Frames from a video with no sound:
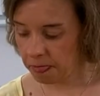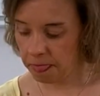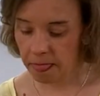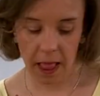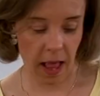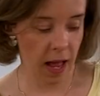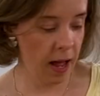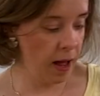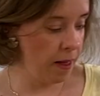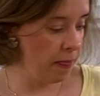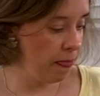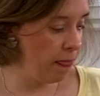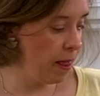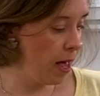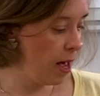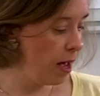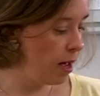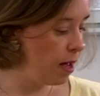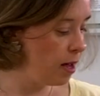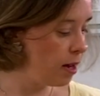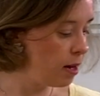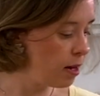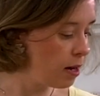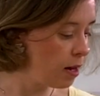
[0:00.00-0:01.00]
And
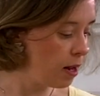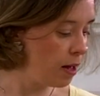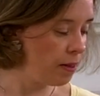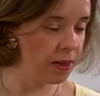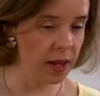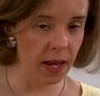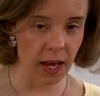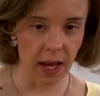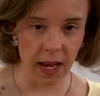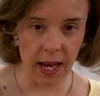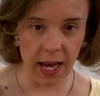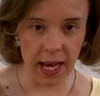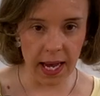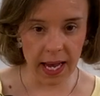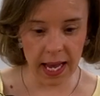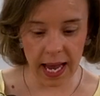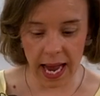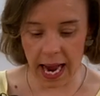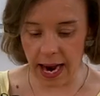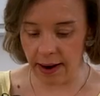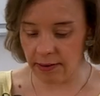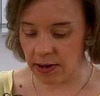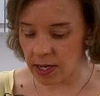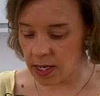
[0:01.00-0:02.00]
then the
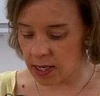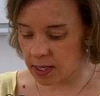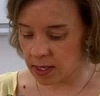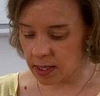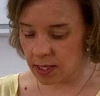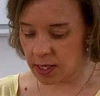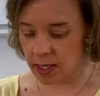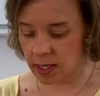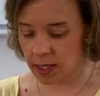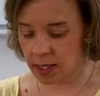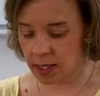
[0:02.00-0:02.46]
carrots.